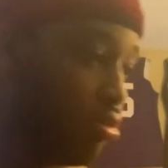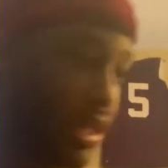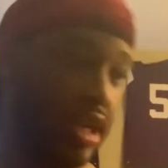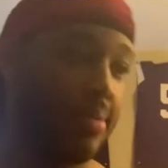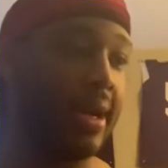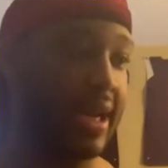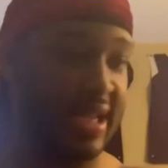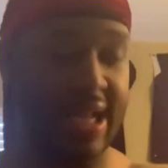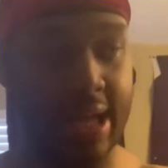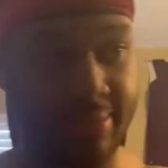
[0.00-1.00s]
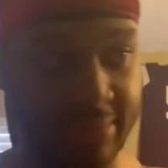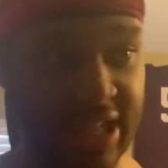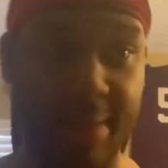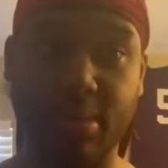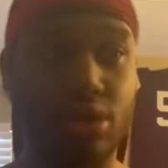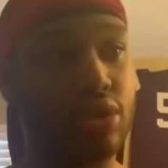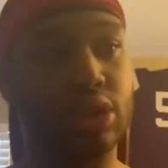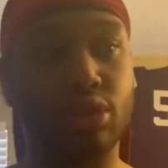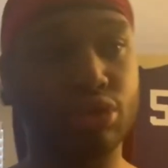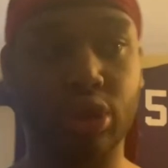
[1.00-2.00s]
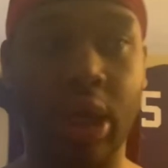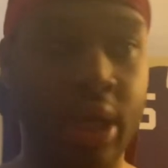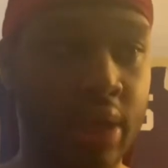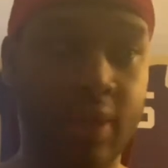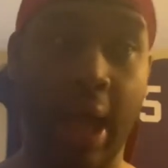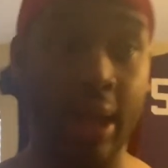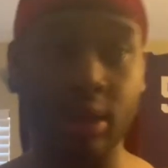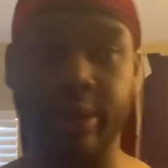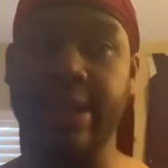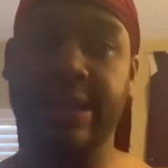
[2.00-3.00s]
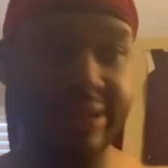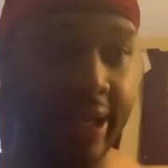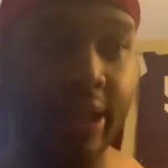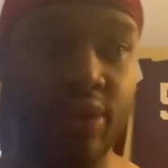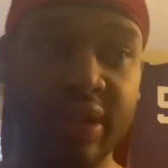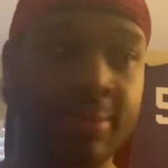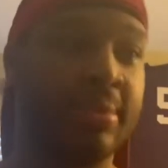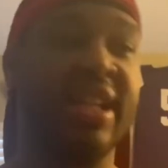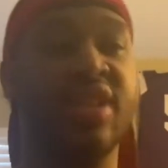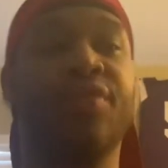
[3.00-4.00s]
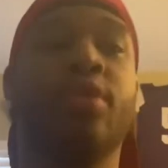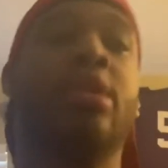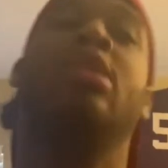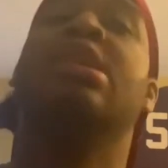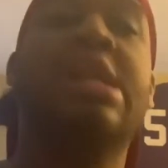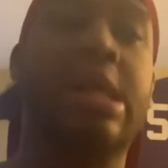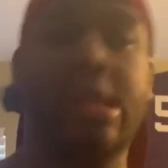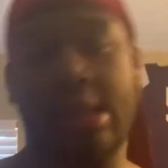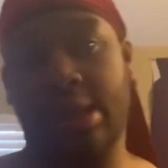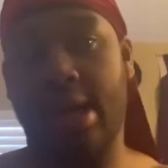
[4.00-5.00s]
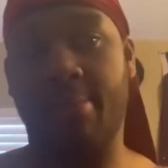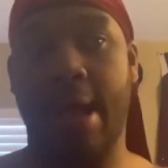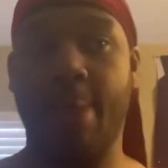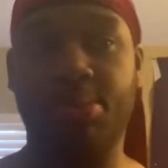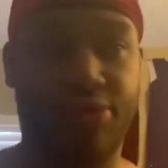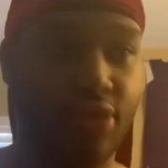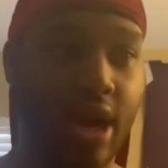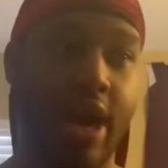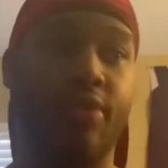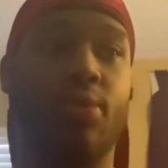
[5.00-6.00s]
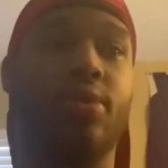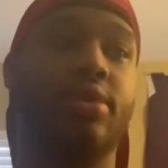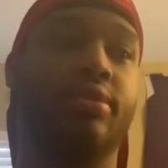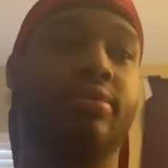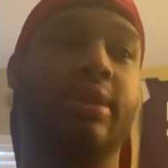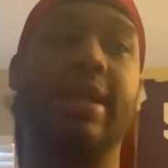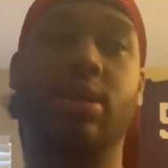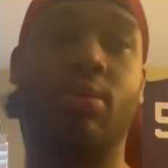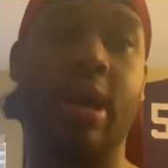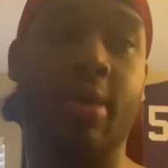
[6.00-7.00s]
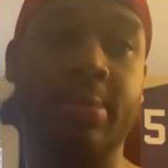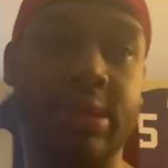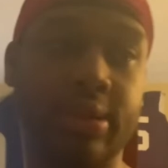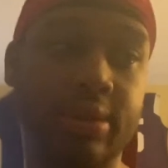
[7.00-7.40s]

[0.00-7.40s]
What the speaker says: Everybody that got me through this little journey of college, thank you. It's a blessing for real. I'm happy for everyone that's around me.